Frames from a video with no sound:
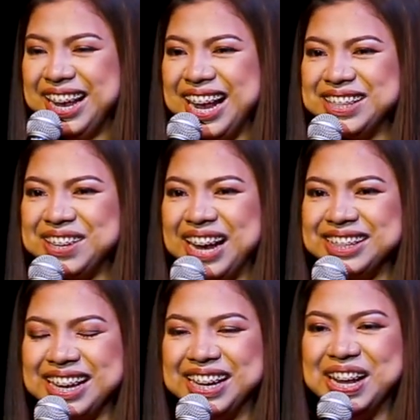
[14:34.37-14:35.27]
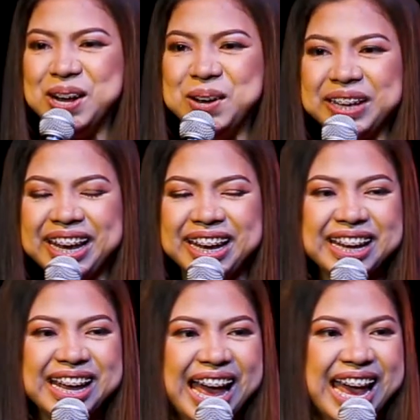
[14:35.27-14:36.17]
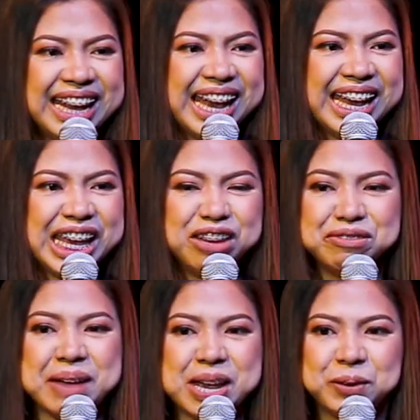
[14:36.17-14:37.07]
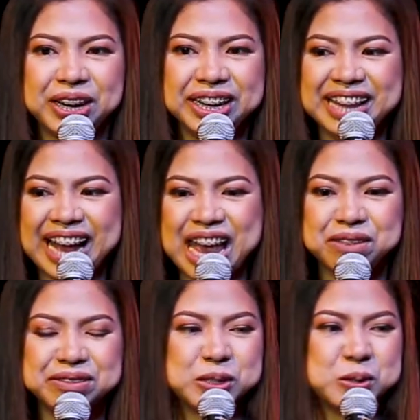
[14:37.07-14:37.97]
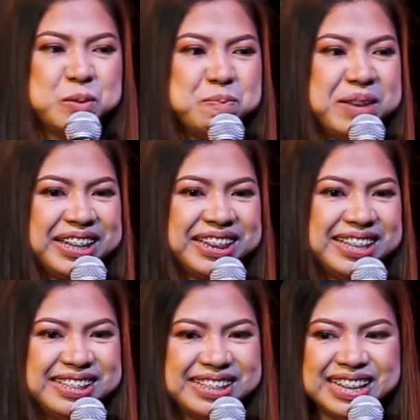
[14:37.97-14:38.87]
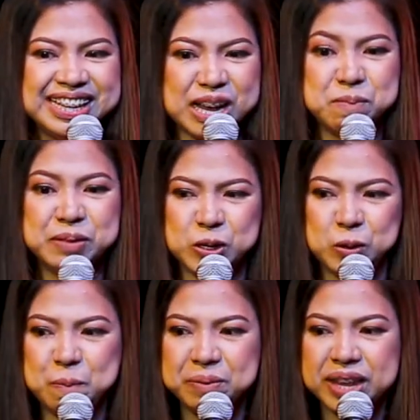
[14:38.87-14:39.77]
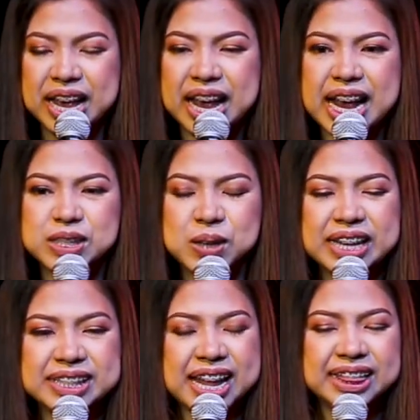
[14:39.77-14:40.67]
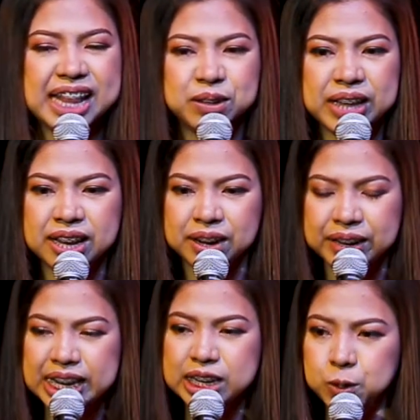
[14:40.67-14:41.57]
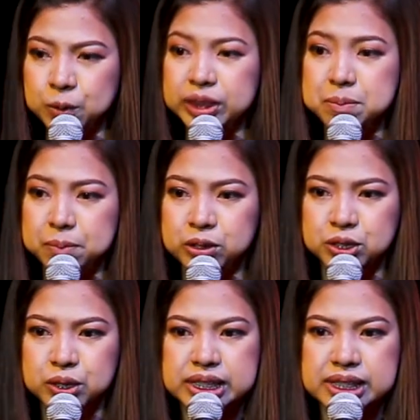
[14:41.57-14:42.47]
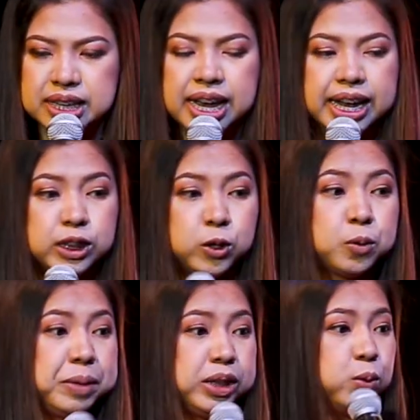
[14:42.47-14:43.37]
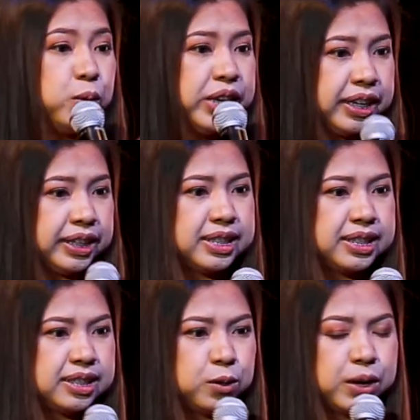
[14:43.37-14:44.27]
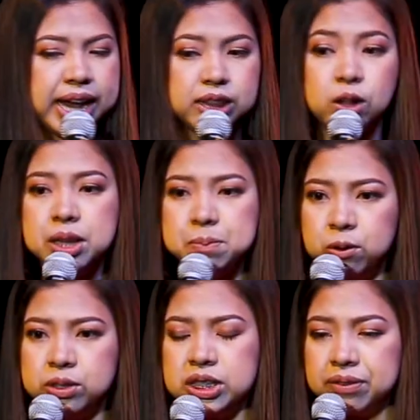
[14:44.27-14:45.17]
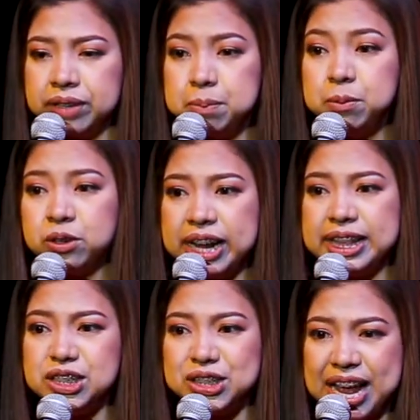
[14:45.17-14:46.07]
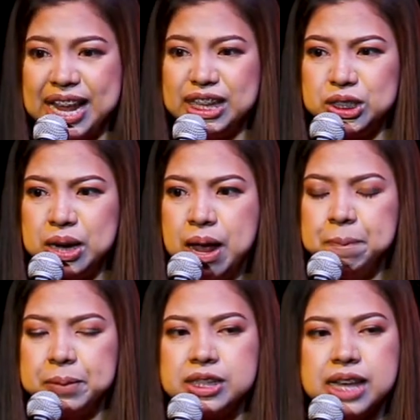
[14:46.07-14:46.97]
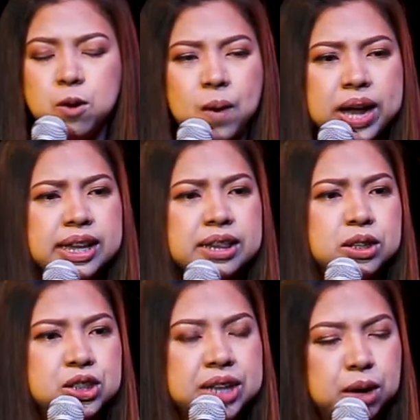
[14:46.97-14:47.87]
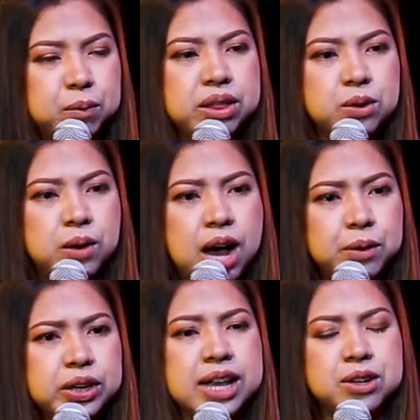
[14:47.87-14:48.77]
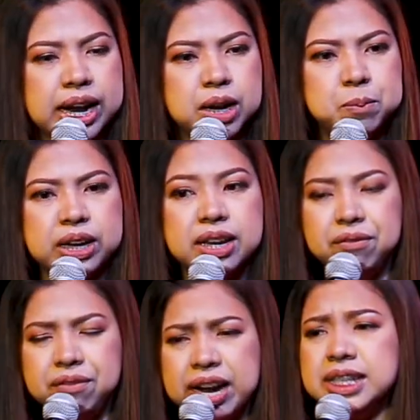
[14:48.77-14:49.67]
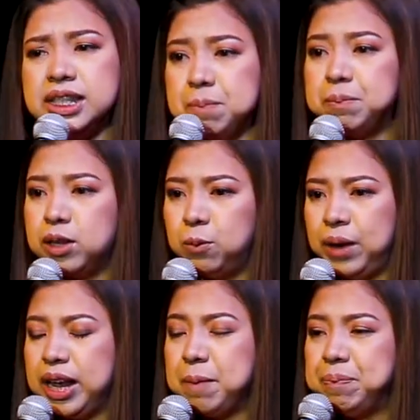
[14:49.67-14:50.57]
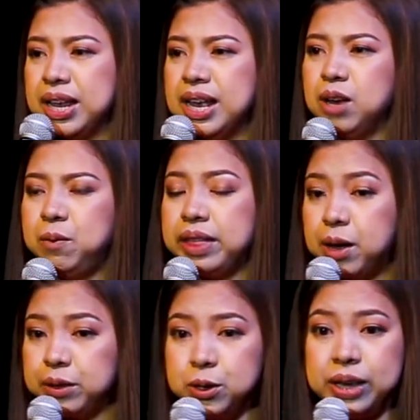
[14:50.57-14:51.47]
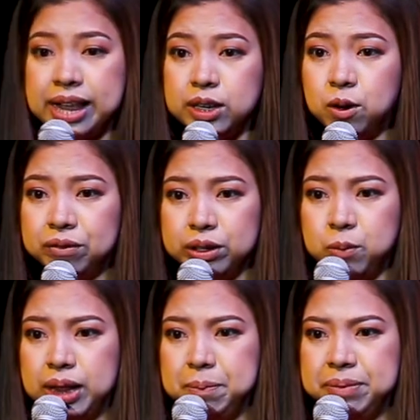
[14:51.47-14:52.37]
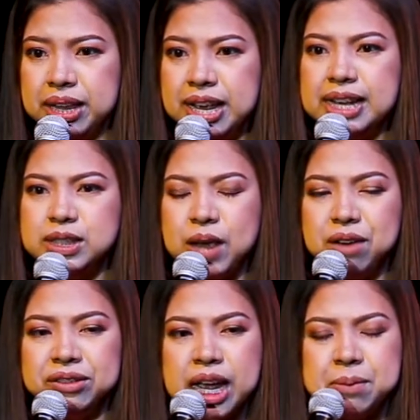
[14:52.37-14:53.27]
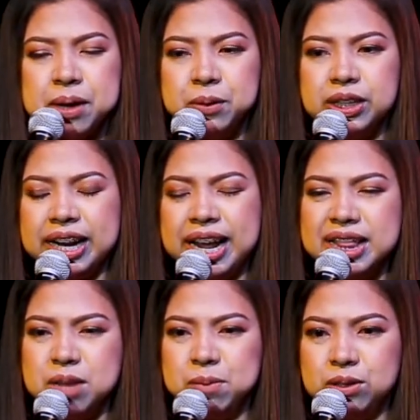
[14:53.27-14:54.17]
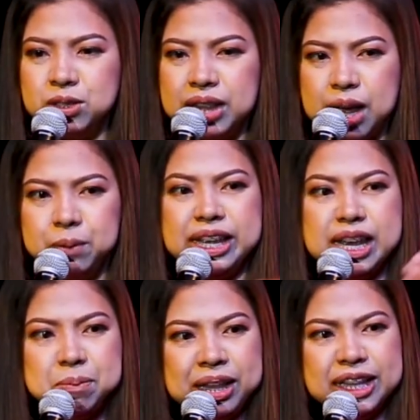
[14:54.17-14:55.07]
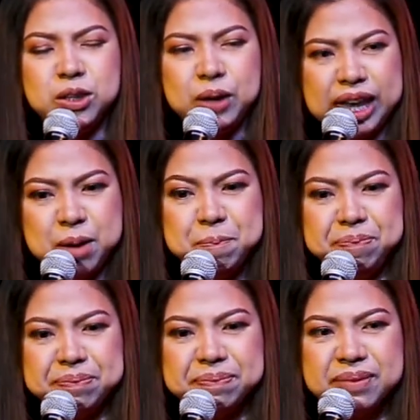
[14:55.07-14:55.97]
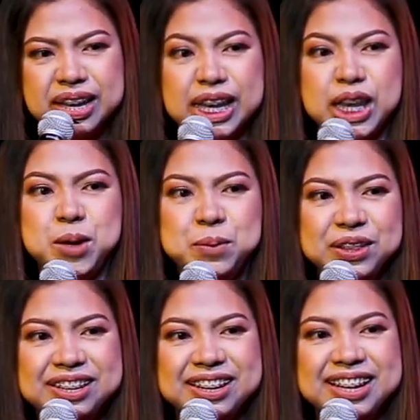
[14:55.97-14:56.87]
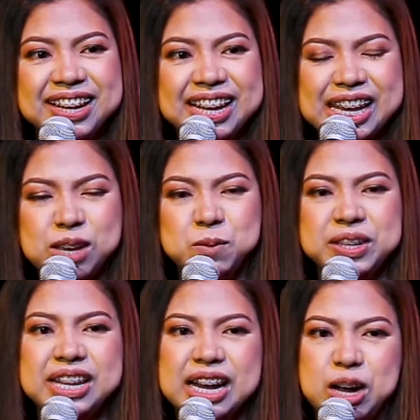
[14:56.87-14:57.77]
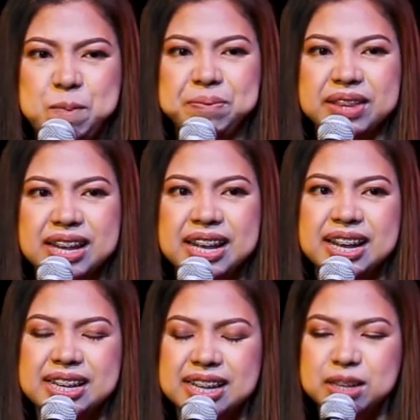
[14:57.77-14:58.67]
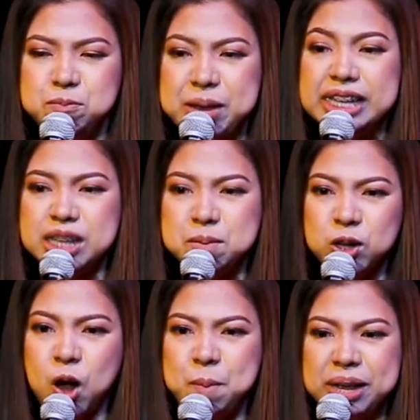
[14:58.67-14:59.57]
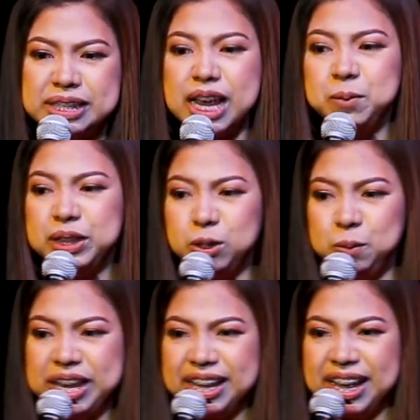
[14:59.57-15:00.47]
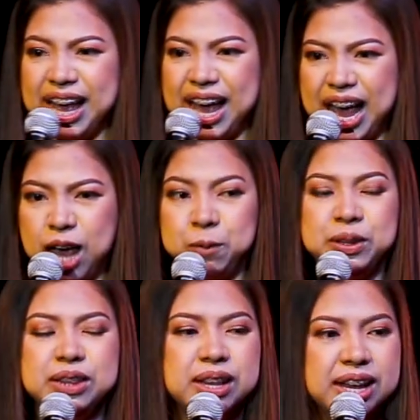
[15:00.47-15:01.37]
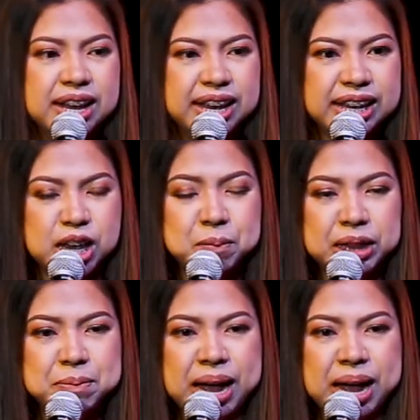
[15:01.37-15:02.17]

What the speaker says: And so I said, okay, I gave my word. I have to make this come true. And so I sat down and I really wrote the modules. It took me 2 years to write all the modules for the book writing challenge because I wanted to share with you how you can write a book in a very simple way without you getting overwhelmed. So every time I would create the module, I would email it to him. He would he would make some comments, I would tweak, I would email